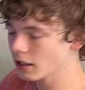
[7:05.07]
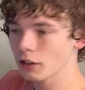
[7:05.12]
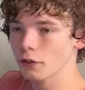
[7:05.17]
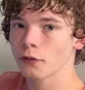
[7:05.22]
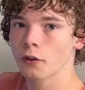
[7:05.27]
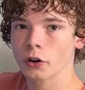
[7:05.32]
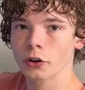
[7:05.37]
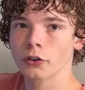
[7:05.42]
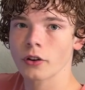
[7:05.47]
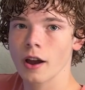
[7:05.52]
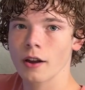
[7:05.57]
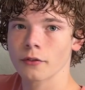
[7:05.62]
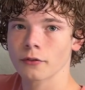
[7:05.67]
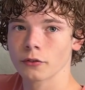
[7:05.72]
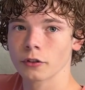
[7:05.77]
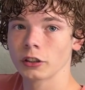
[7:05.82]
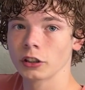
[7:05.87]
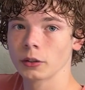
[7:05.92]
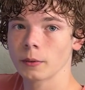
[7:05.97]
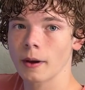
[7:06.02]
photograph
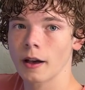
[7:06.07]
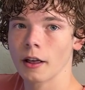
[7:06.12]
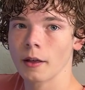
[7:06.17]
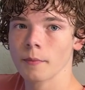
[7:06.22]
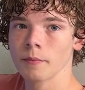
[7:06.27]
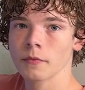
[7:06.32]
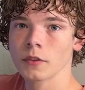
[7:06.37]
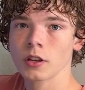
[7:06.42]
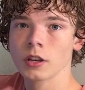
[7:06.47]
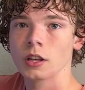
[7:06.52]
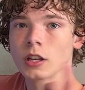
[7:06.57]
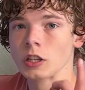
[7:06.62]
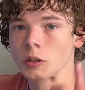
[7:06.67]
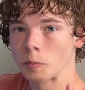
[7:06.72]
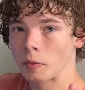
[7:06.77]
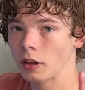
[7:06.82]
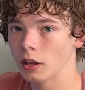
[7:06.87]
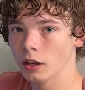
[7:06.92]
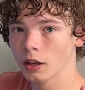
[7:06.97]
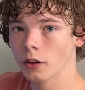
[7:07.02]
really well.
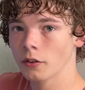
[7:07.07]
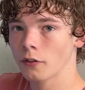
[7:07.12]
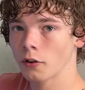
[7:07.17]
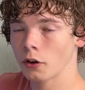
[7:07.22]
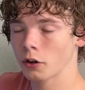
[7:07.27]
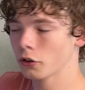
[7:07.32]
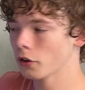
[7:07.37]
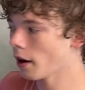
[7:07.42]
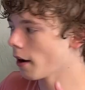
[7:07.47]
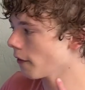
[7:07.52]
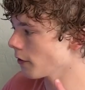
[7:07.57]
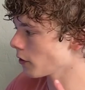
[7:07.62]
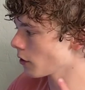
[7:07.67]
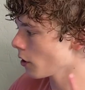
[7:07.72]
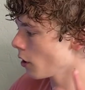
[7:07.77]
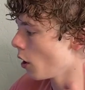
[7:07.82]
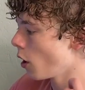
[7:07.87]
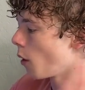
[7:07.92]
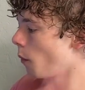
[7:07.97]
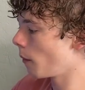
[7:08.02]
Speaking of photographs,
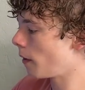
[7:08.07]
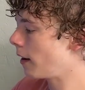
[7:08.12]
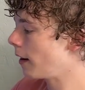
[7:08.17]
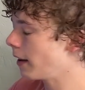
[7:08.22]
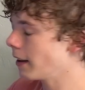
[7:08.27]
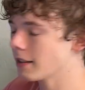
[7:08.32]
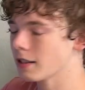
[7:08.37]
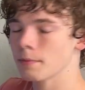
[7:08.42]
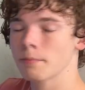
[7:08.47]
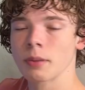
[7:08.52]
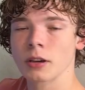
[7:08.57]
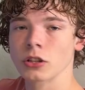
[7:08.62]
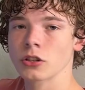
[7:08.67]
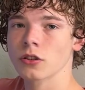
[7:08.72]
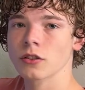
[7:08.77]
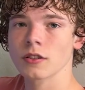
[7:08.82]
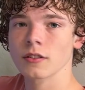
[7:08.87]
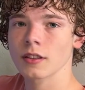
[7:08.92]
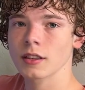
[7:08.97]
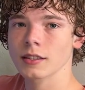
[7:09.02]
we need to get some
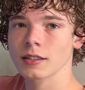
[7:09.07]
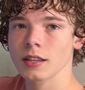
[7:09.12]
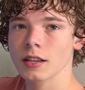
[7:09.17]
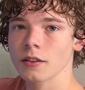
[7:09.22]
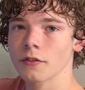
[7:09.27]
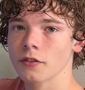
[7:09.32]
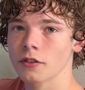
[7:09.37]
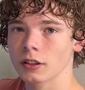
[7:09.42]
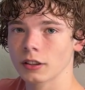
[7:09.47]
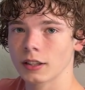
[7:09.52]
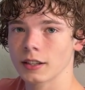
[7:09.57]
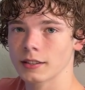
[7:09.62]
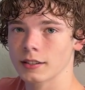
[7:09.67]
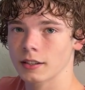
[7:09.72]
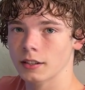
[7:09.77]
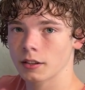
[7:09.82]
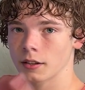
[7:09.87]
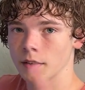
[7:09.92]
pictures of this thing for the listing.